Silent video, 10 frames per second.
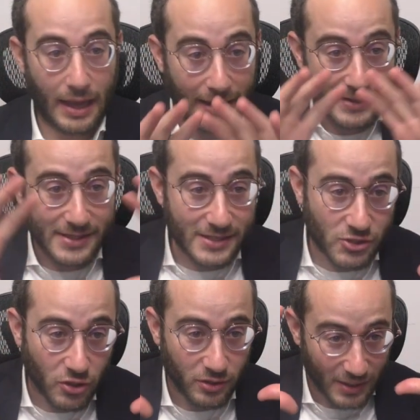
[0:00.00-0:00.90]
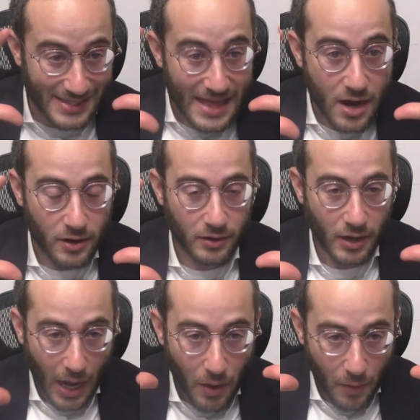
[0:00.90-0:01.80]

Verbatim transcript: And it's external, it's there. And,